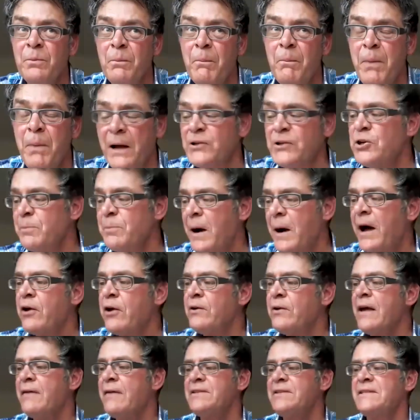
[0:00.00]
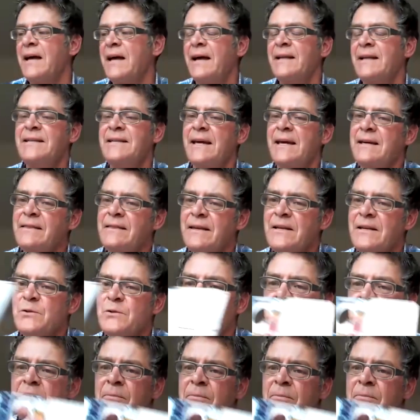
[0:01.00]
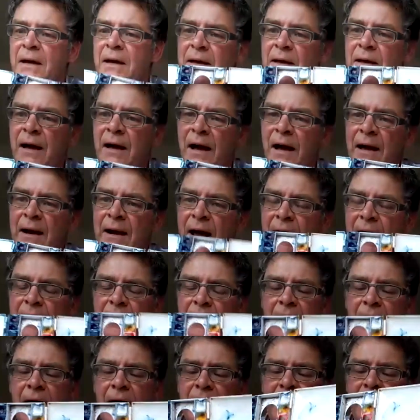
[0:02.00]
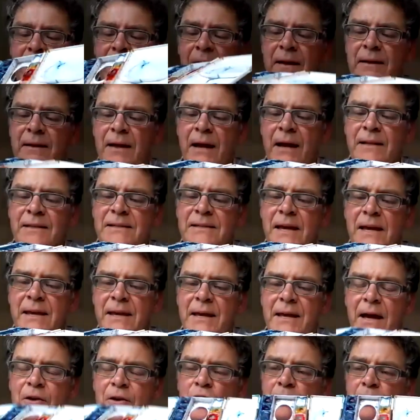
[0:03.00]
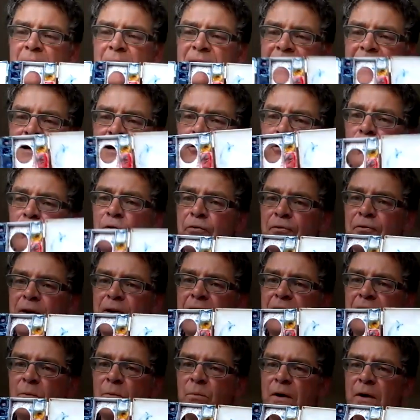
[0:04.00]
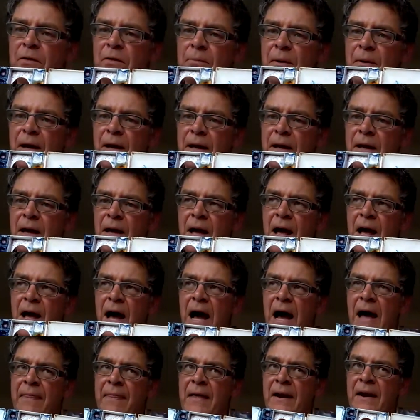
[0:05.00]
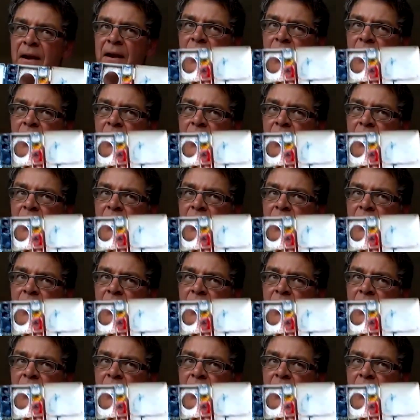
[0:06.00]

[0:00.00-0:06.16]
but I only ever I take these with me, and I normally take all three of them with me, and then